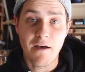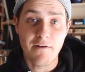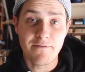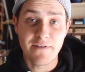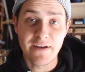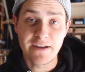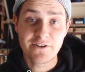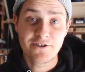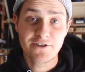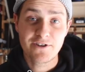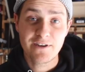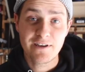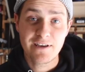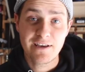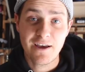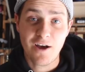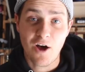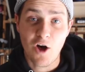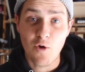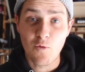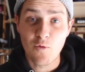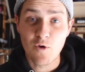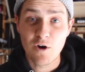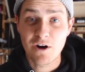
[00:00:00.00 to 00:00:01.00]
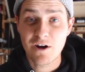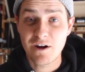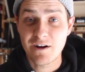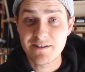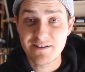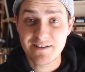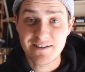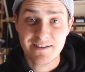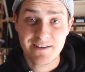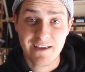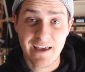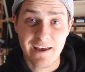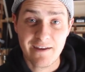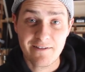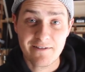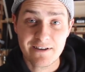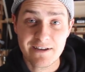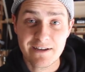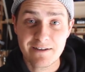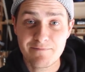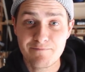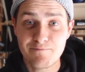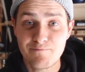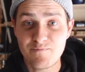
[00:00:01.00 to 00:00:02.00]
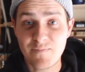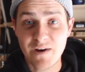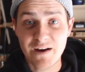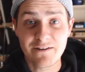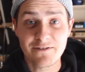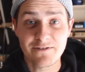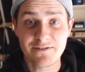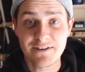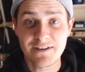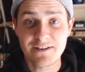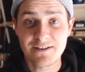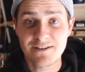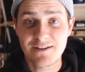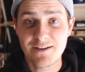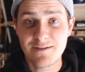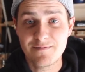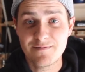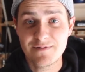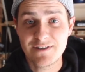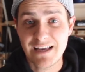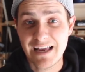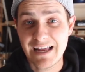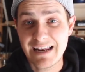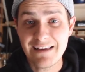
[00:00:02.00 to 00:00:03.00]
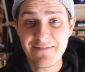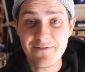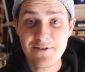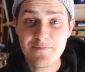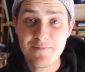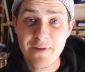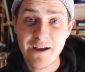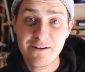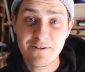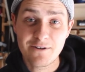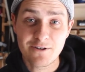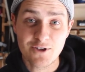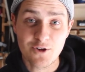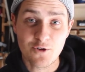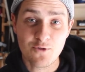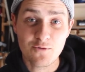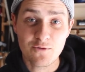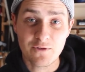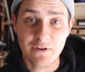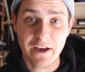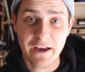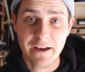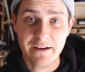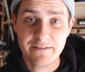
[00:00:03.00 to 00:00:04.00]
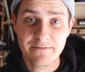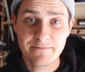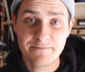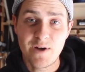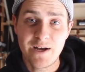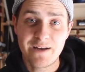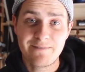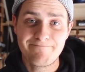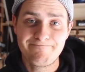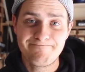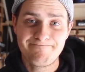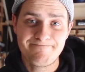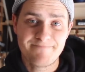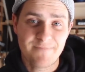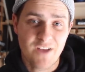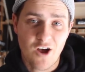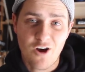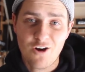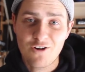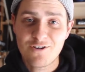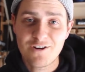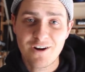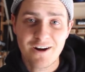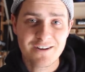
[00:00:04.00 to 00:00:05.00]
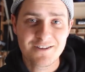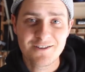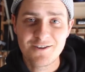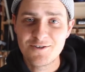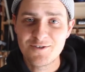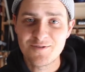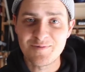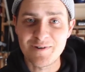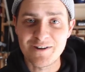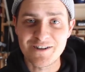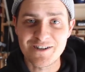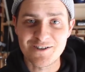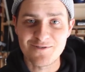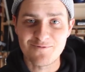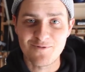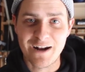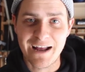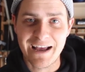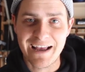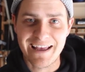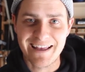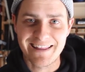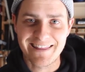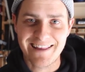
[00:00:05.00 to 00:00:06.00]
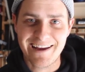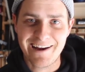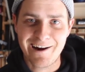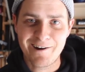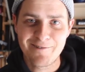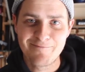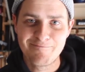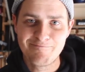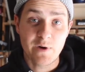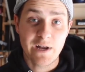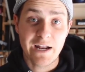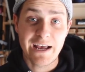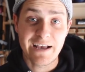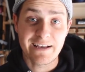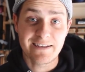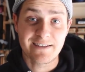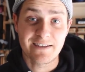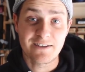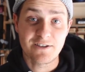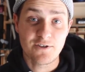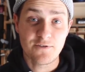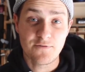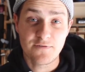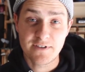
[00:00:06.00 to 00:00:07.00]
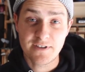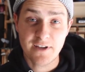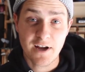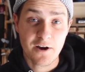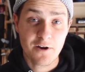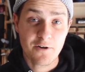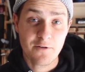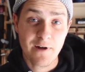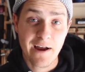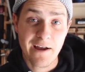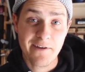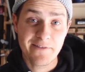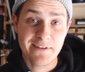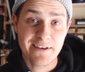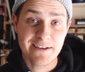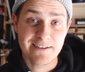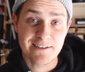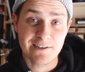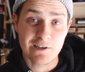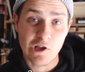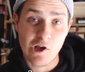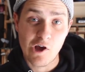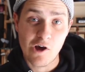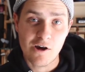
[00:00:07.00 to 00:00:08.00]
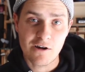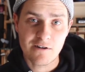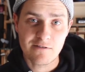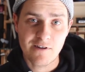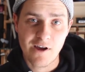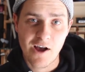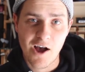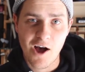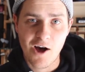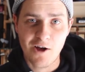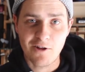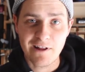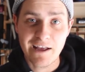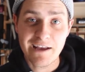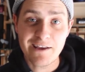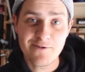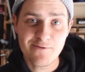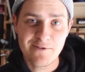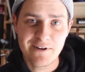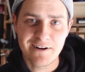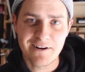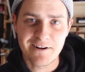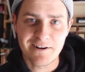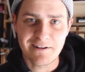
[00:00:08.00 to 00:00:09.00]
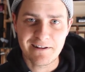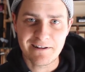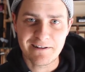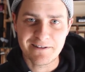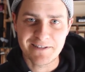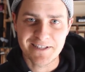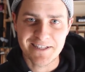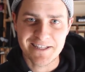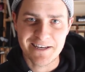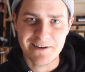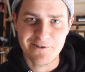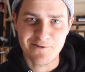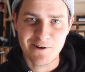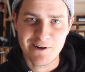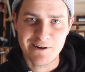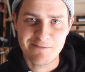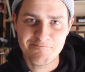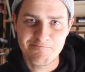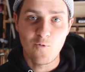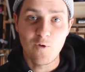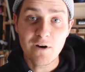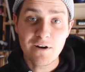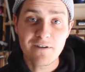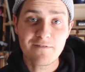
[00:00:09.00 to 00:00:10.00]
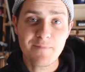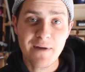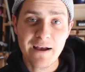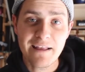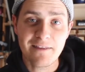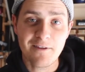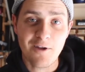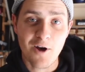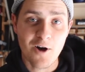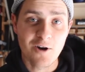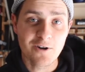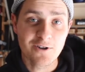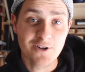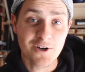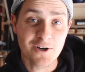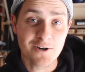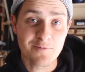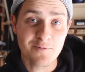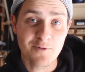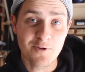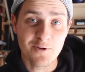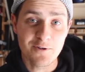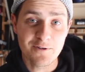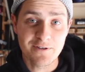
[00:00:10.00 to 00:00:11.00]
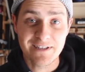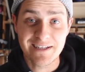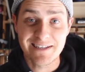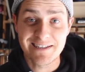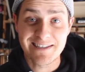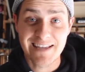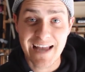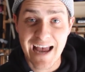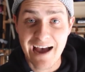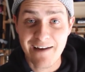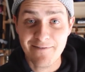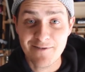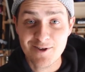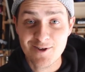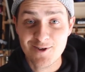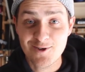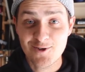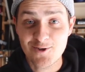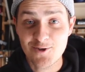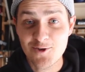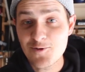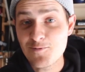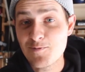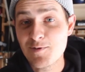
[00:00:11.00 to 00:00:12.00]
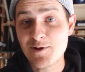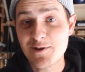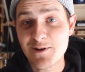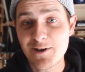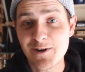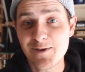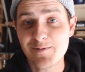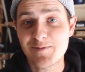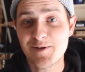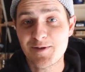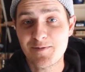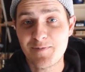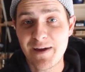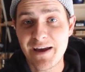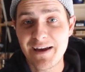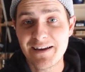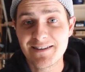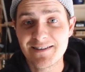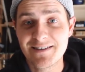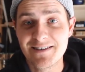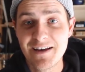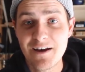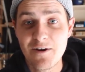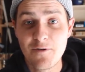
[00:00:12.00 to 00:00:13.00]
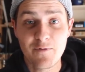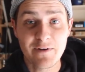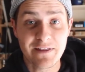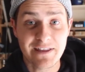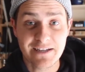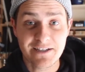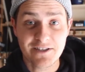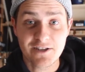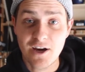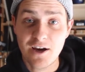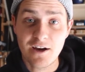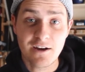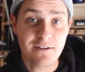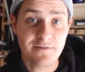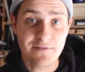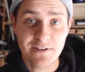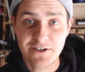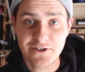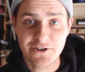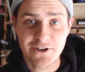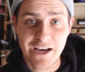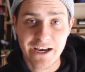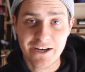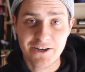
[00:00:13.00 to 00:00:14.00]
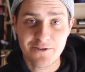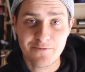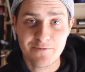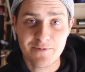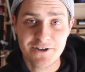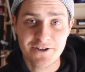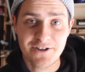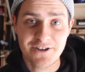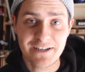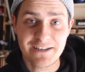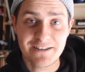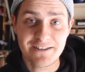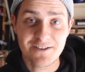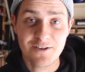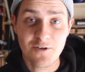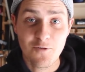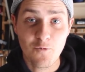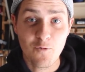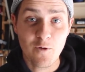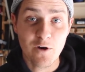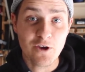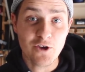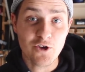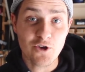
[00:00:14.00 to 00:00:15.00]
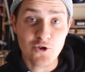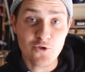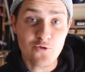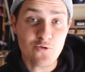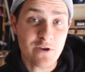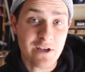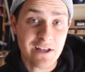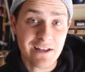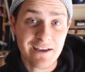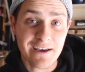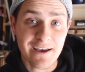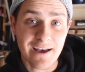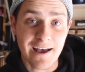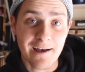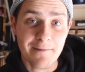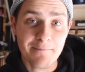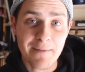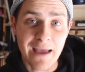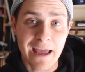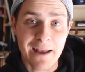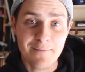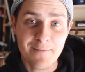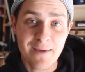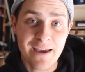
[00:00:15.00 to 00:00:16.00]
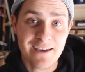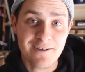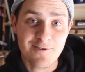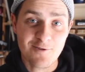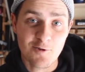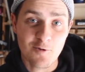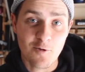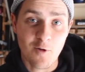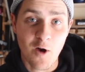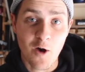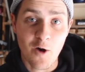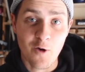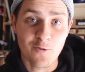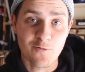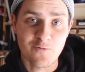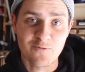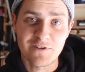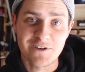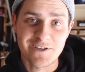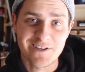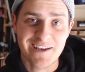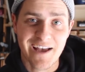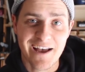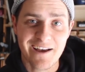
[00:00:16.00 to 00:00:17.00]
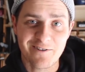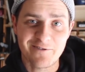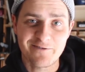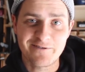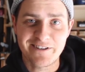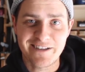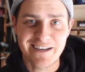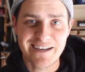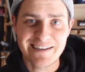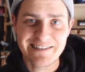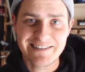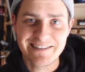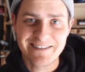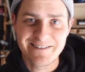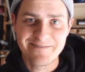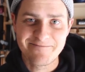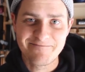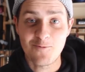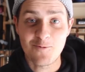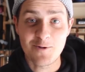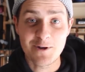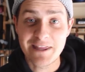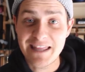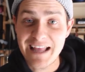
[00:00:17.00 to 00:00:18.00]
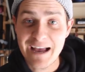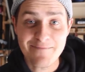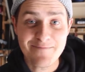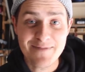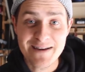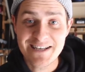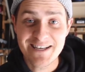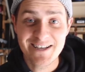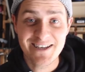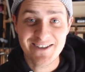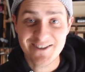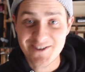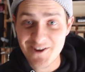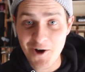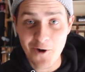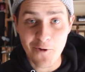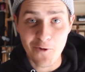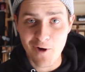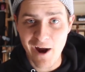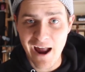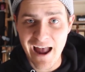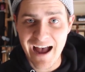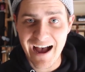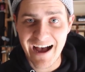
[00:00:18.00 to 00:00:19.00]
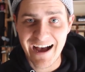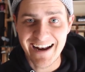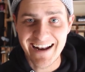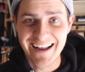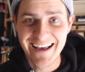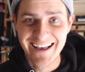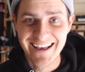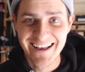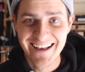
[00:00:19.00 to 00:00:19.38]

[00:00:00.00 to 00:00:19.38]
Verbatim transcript: Eventually, I'll work on scaling, better systems, and even better tooling, but I'll cross those bridges when I get there. But hey, since you've stuck around this long, I'll let you in on a little secret. One of my long-term goals is to have a super dope space with a ton of injection machines where you can come and make your own recycled disc. Wouldn't that be so rad?